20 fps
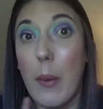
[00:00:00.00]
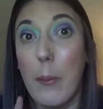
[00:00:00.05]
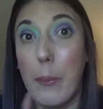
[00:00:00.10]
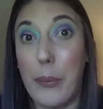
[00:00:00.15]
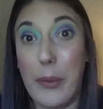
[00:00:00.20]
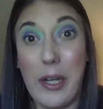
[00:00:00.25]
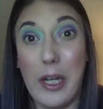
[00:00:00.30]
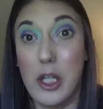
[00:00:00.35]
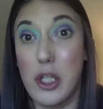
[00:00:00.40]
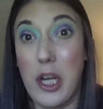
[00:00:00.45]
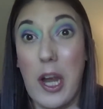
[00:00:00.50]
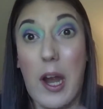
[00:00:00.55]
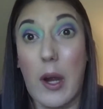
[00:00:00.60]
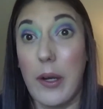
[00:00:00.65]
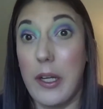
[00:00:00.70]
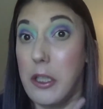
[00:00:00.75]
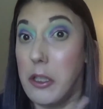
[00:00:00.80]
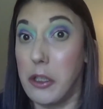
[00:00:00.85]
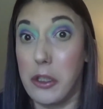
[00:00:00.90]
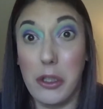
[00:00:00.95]
branch out
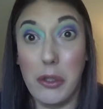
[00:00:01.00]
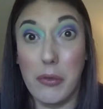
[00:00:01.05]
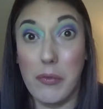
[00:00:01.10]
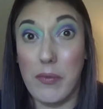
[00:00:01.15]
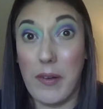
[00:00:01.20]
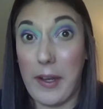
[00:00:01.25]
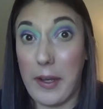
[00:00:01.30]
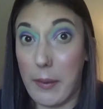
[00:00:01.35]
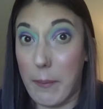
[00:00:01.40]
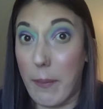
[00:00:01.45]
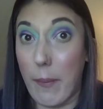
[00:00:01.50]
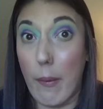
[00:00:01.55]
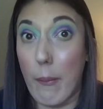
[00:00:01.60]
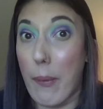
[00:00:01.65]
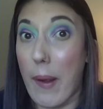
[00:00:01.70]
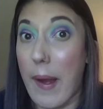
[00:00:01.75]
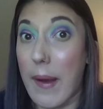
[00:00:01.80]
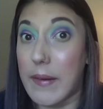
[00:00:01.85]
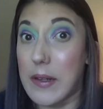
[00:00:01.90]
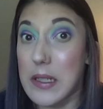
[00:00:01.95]
and do rainbow
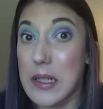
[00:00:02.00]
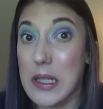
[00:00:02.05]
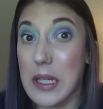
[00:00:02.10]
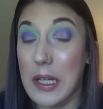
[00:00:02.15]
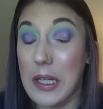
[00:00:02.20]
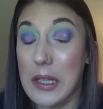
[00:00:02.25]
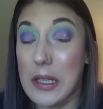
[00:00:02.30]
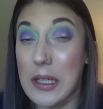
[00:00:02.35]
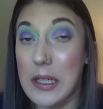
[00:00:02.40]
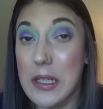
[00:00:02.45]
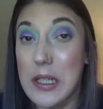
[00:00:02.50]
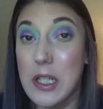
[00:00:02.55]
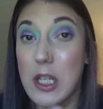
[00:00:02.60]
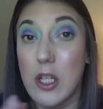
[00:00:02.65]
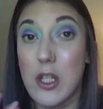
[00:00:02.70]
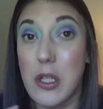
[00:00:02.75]
palettes like this.